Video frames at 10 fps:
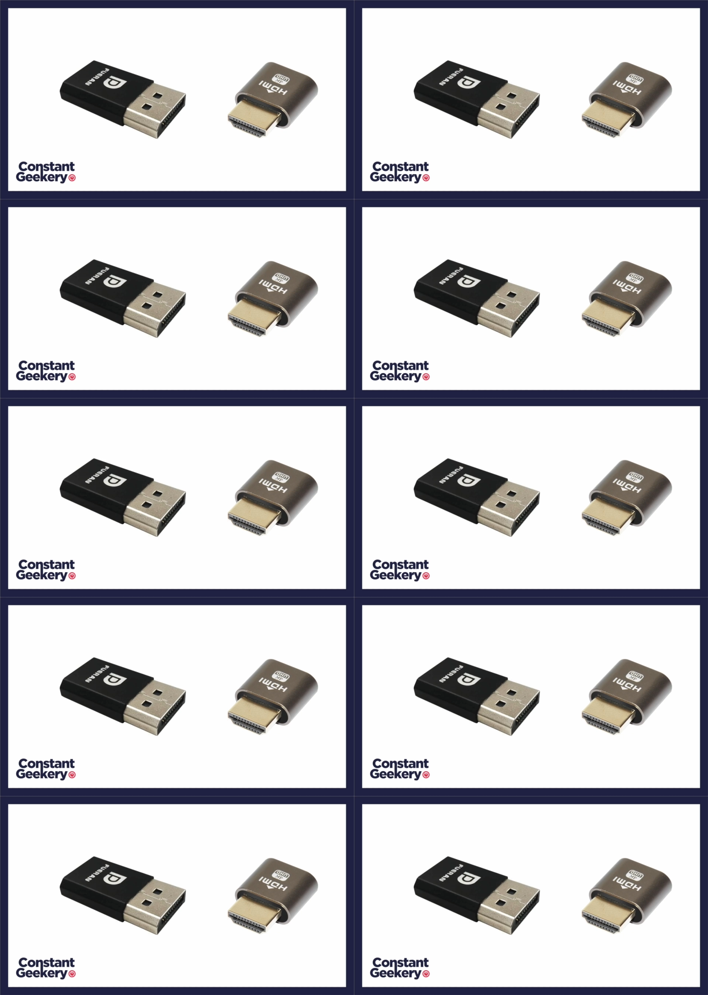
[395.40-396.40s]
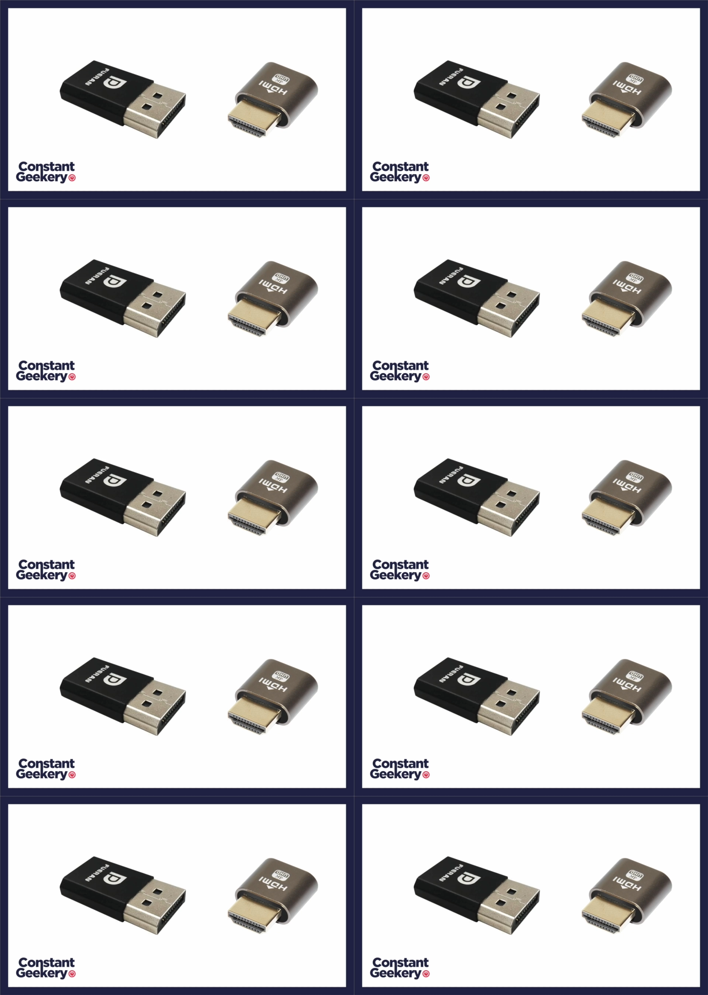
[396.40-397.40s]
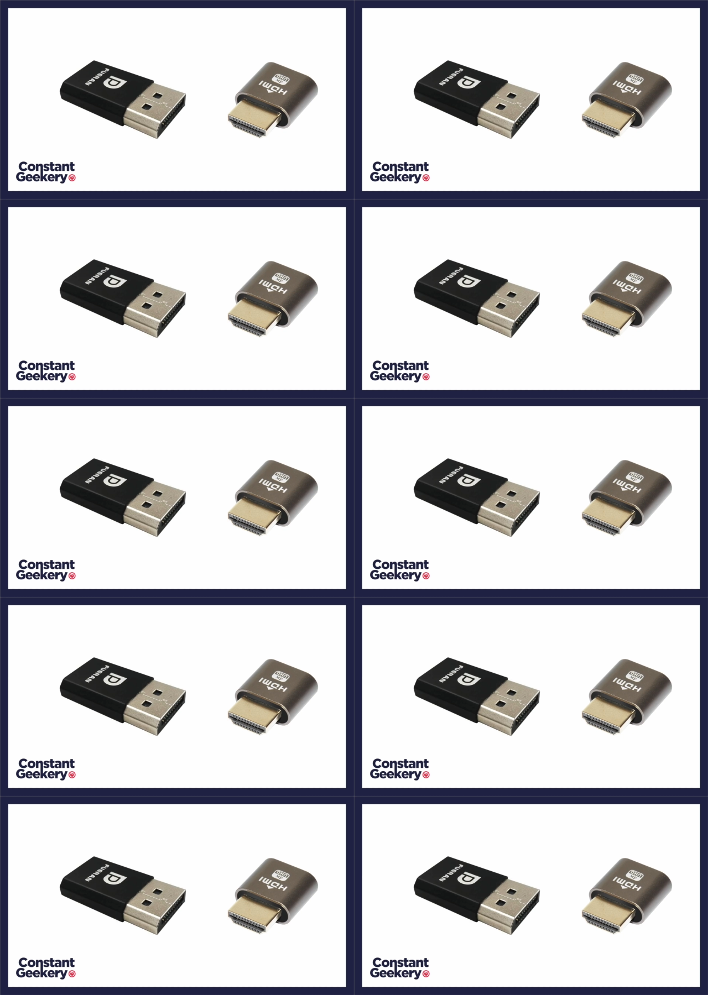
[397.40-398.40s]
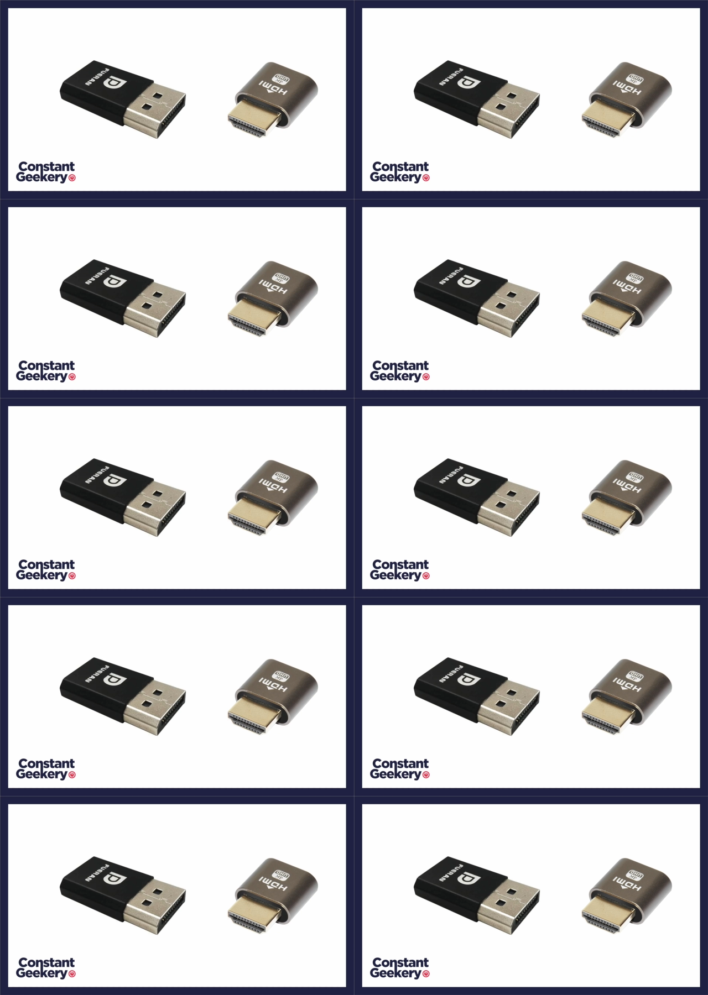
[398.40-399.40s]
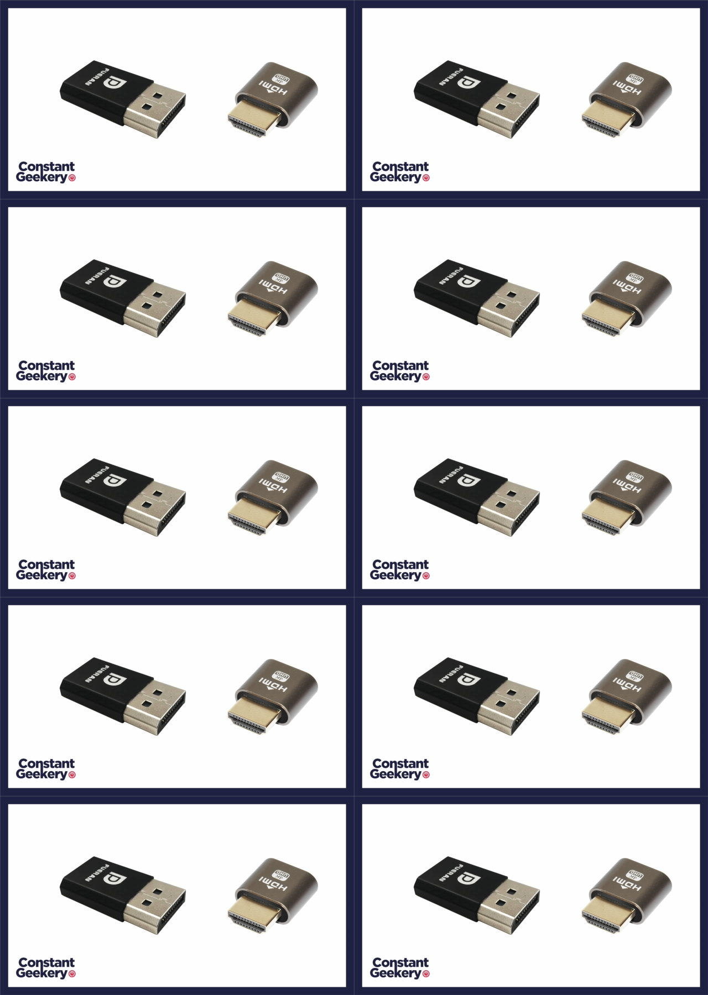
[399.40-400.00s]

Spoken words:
Nobody's mouth can be seen.